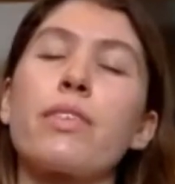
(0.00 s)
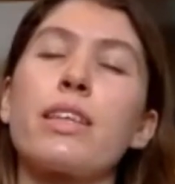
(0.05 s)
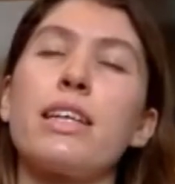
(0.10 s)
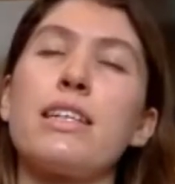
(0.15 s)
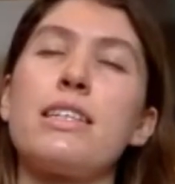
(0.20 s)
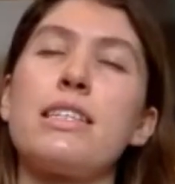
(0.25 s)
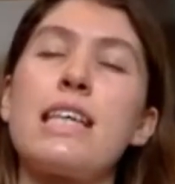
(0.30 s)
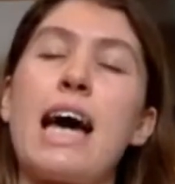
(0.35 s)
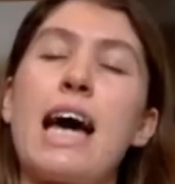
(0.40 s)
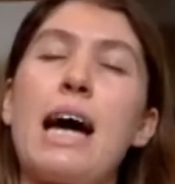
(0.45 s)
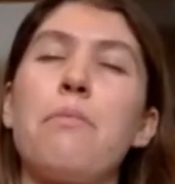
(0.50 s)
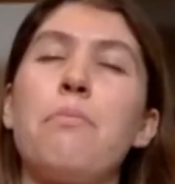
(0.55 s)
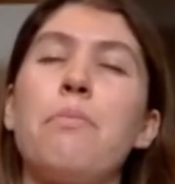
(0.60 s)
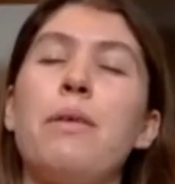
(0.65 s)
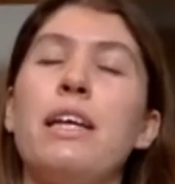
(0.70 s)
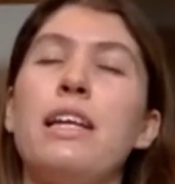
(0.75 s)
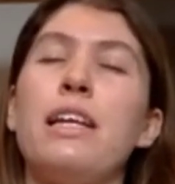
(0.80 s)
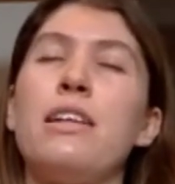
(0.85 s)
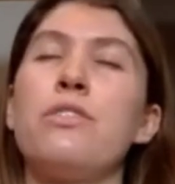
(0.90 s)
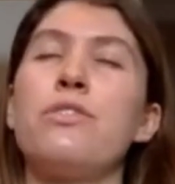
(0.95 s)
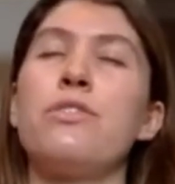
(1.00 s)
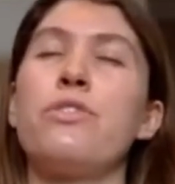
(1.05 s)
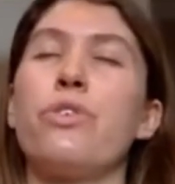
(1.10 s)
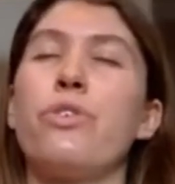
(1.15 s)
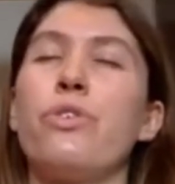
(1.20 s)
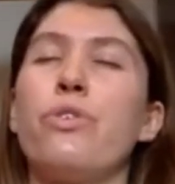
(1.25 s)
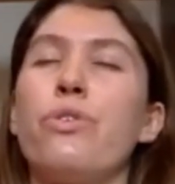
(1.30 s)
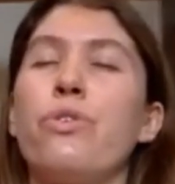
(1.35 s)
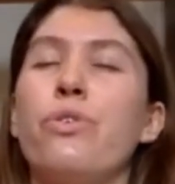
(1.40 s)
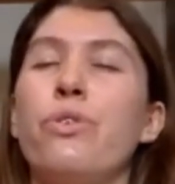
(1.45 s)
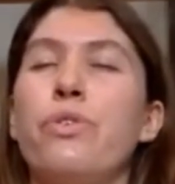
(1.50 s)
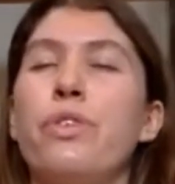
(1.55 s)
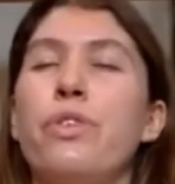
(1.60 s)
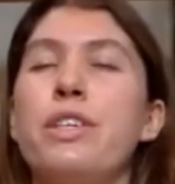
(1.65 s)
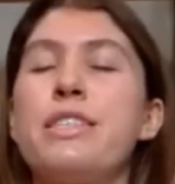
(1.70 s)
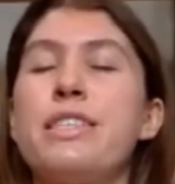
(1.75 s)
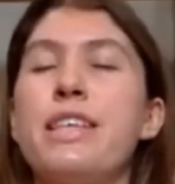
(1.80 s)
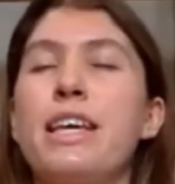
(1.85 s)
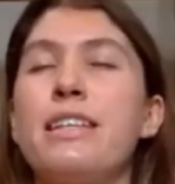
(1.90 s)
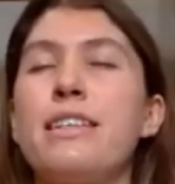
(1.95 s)
Tap into the
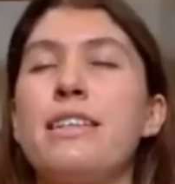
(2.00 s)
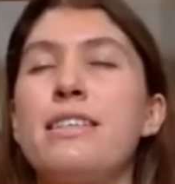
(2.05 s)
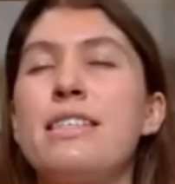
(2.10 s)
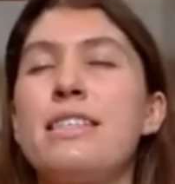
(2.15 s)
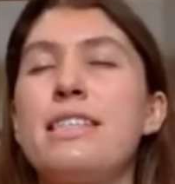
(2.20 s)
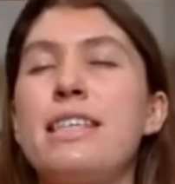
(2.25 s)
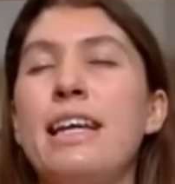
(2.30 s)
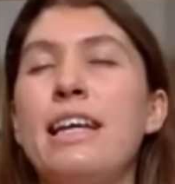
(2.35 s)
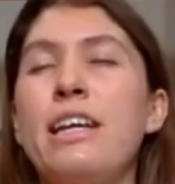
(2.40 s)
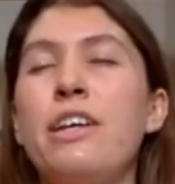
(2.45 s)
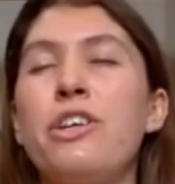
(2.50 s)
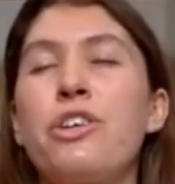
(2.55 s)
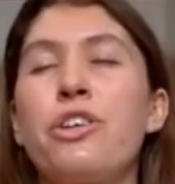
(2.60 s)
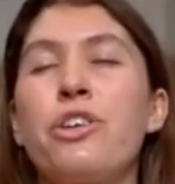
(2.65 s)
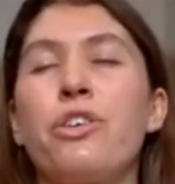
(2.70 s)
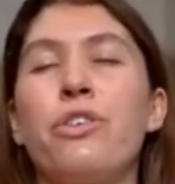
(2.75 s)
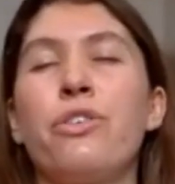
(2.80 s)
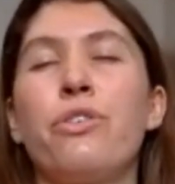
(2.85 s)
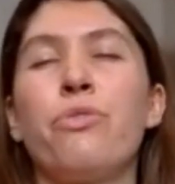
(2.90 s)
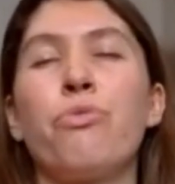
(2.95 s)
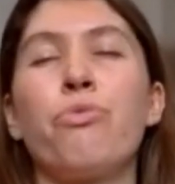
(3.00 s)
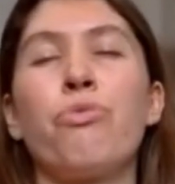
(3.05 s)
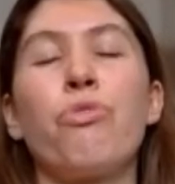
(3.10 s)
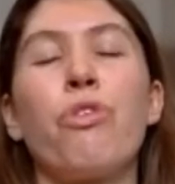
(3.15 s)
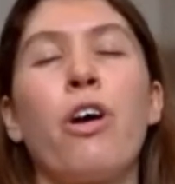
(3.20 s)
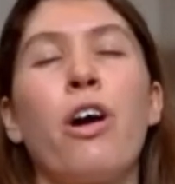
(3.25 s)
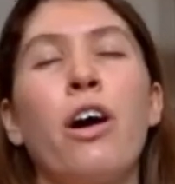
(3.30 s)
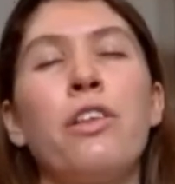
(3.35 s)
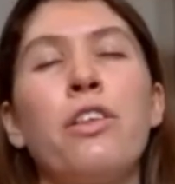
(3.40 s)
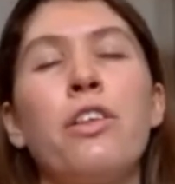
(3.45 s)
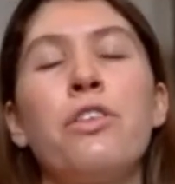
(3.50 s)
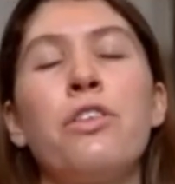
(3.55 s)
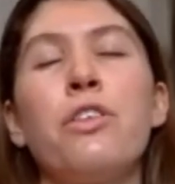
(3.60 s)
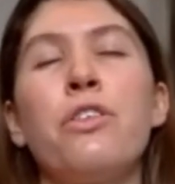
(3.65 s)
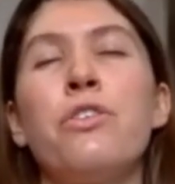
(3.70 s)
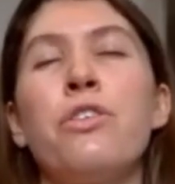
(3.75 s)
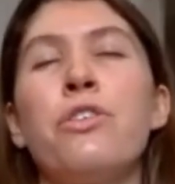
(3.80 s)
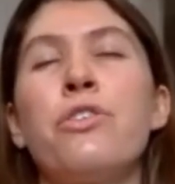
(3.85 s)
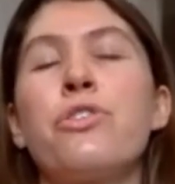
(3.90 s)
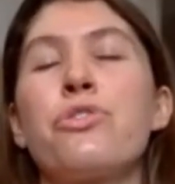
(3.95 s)
sensation rather than
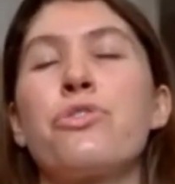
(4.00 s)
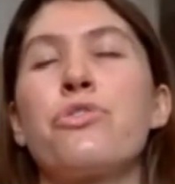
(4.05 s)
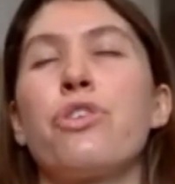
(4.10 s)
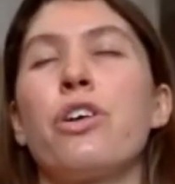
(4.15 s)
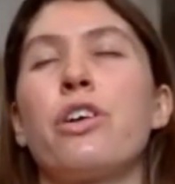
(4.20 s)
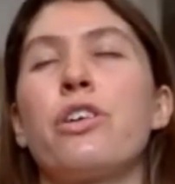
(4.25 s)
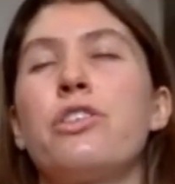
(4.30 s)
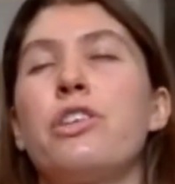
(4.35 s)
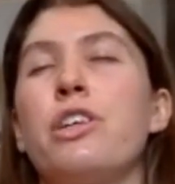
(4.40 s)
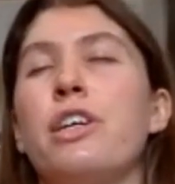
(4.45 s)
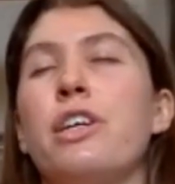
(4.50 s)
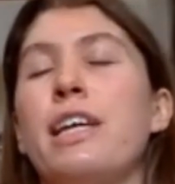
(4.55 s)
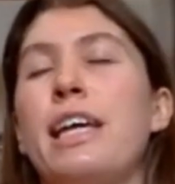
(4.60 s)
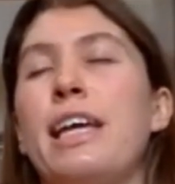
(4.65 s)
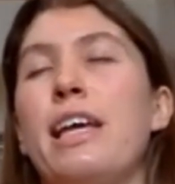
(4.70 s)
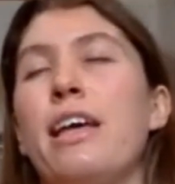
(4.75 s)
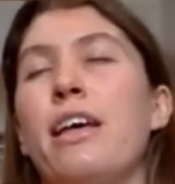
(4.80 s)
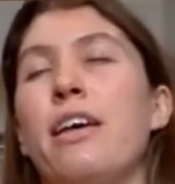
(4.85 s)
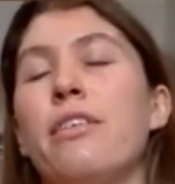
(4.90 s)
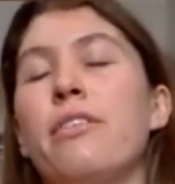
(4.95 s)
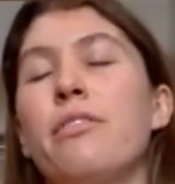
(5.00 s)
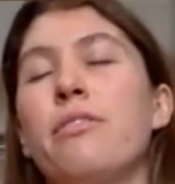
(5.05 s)
the structure here.